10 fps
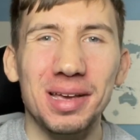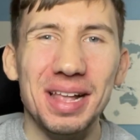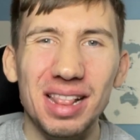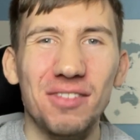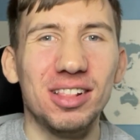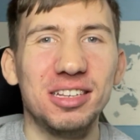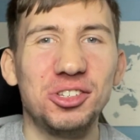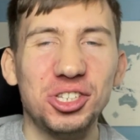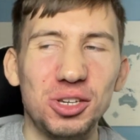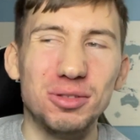
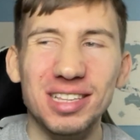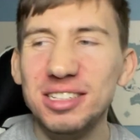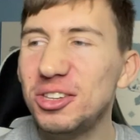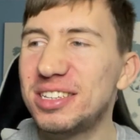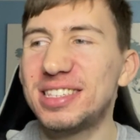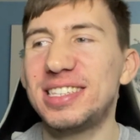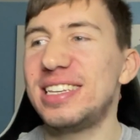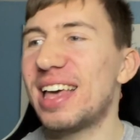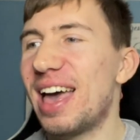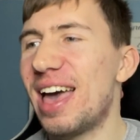Cleverley's shoes. And as you can
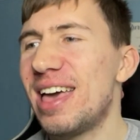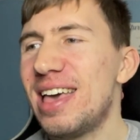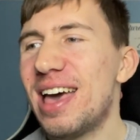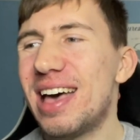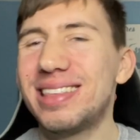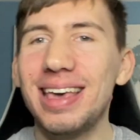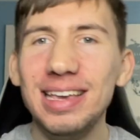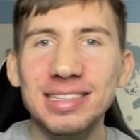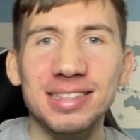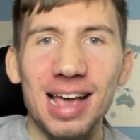see there
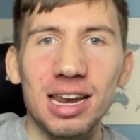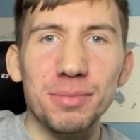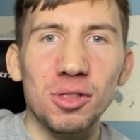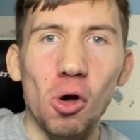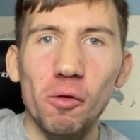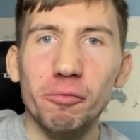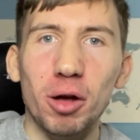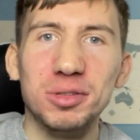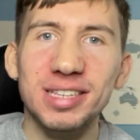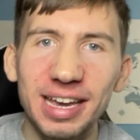is an element of
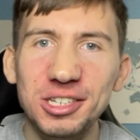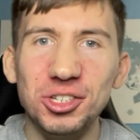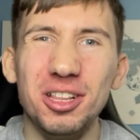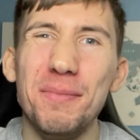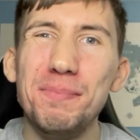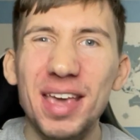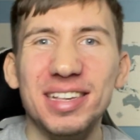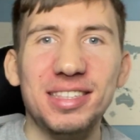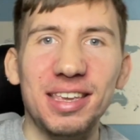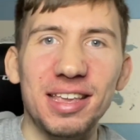rotation
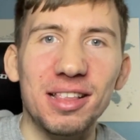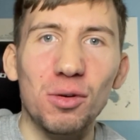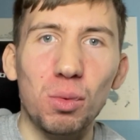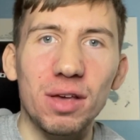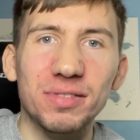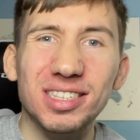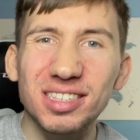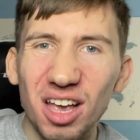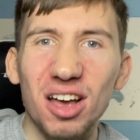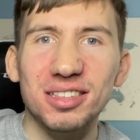mixed in with
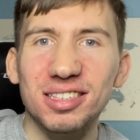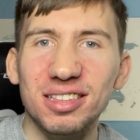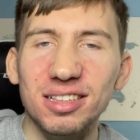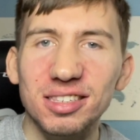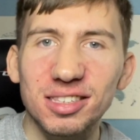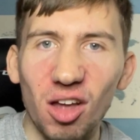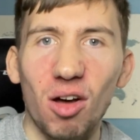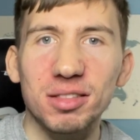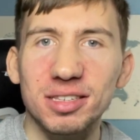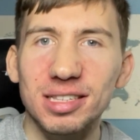certain
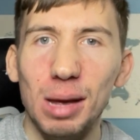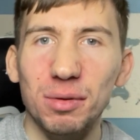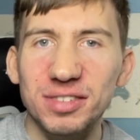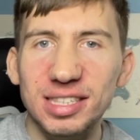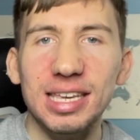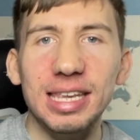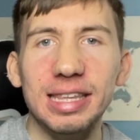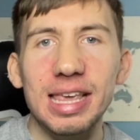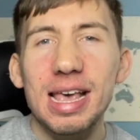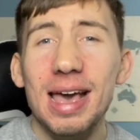starters that we've
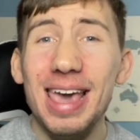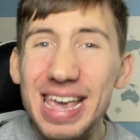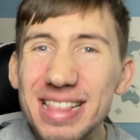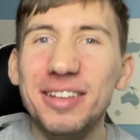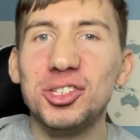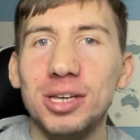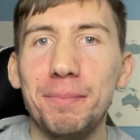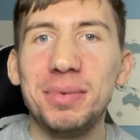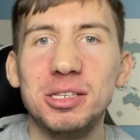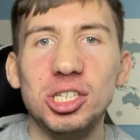seen in the
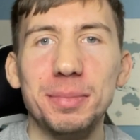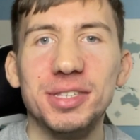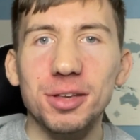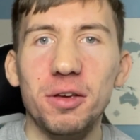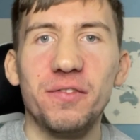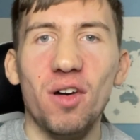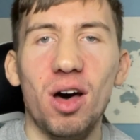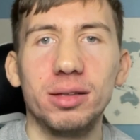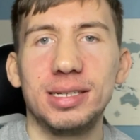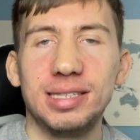Championship so
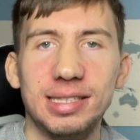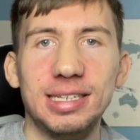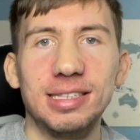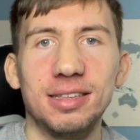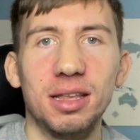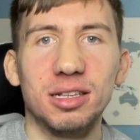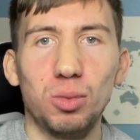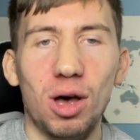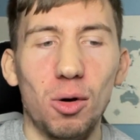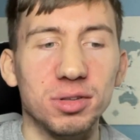far this season as
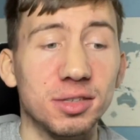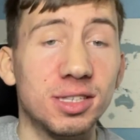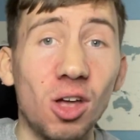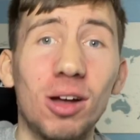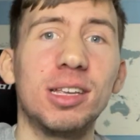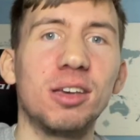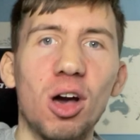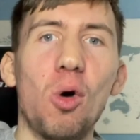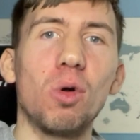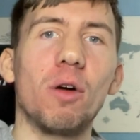well. So starting in
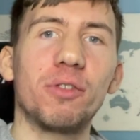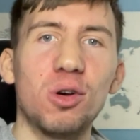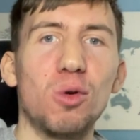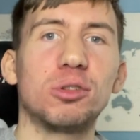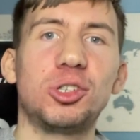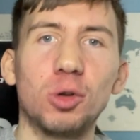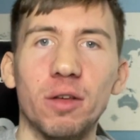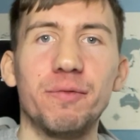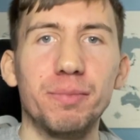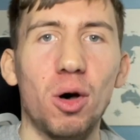goal, of course,
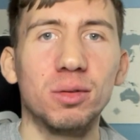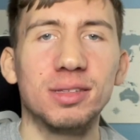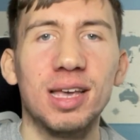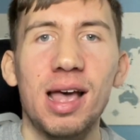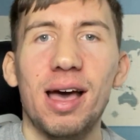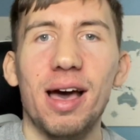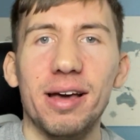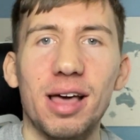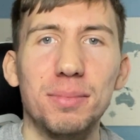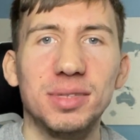Jonathan Bond
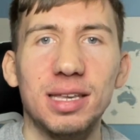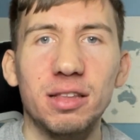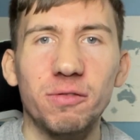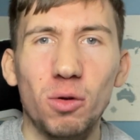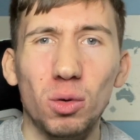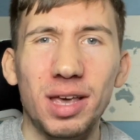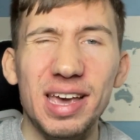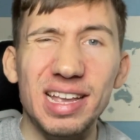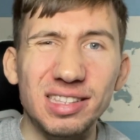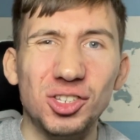comes in for
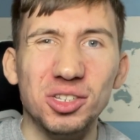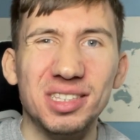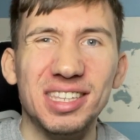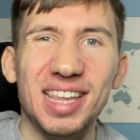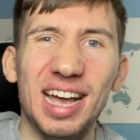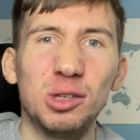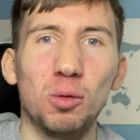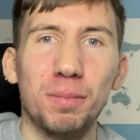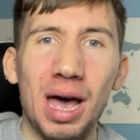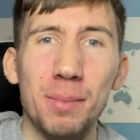the injured
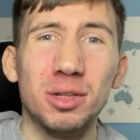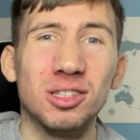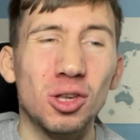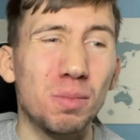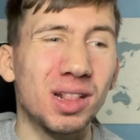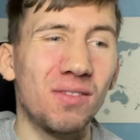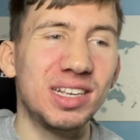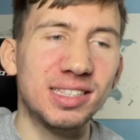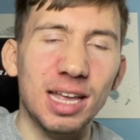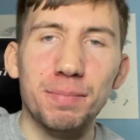Daniel Batman. Tom
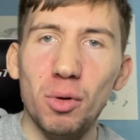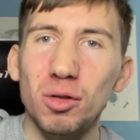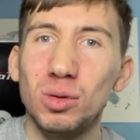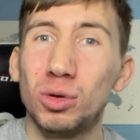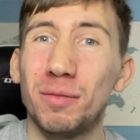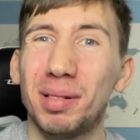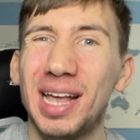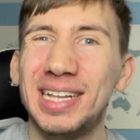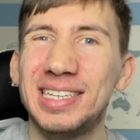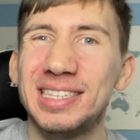Cleverley said Bond would have
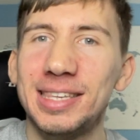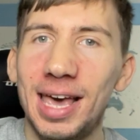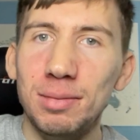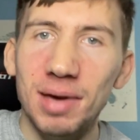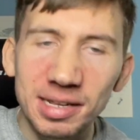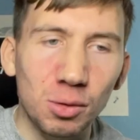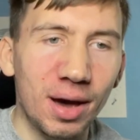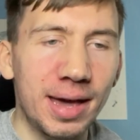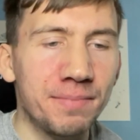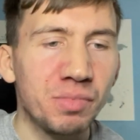played this game
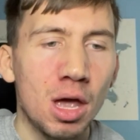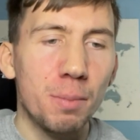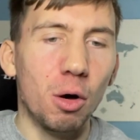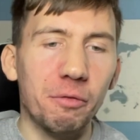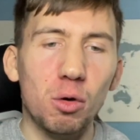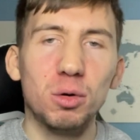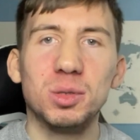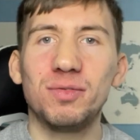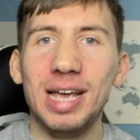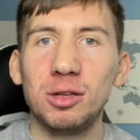anyway, but of course
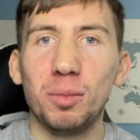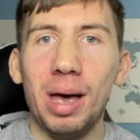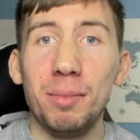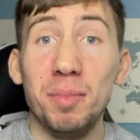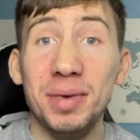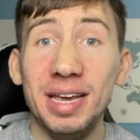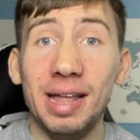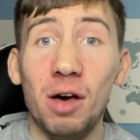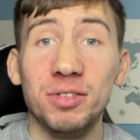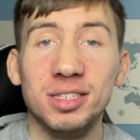with Daniel Batman being
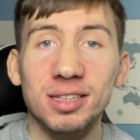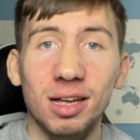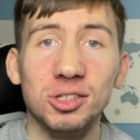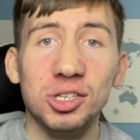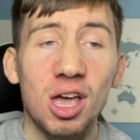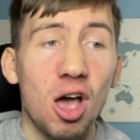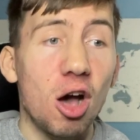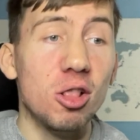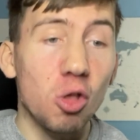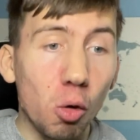out for such
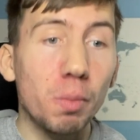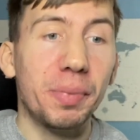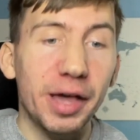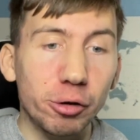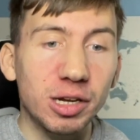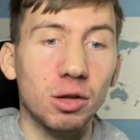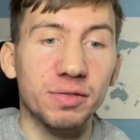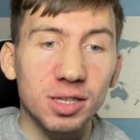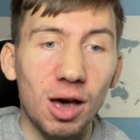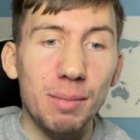a long period
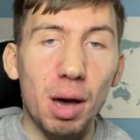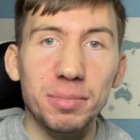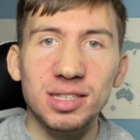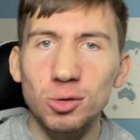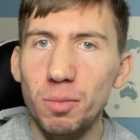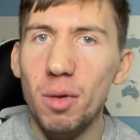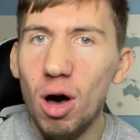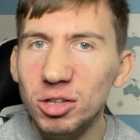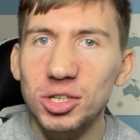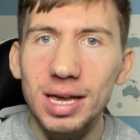of time, up until
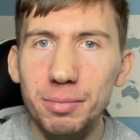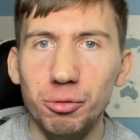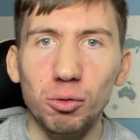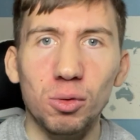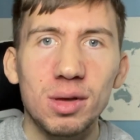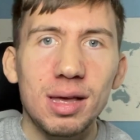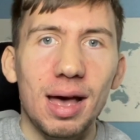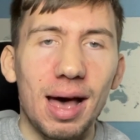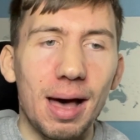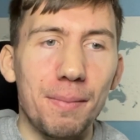March, April,
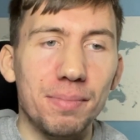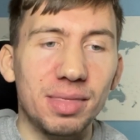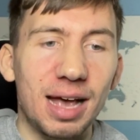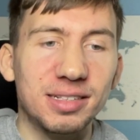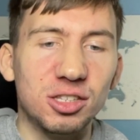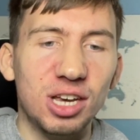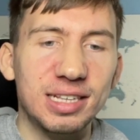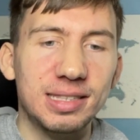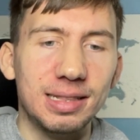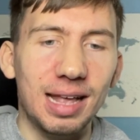they're
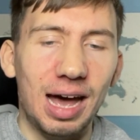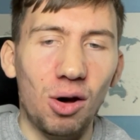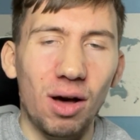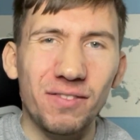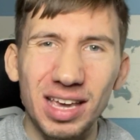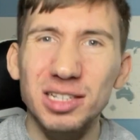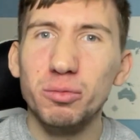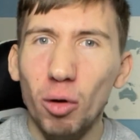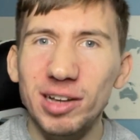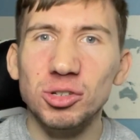suggesting now, I think it's
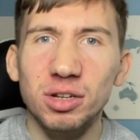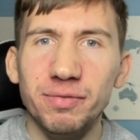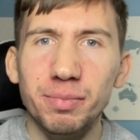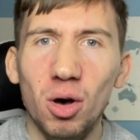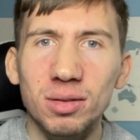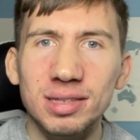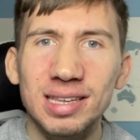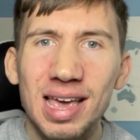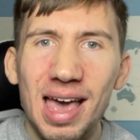right Jonathan Bond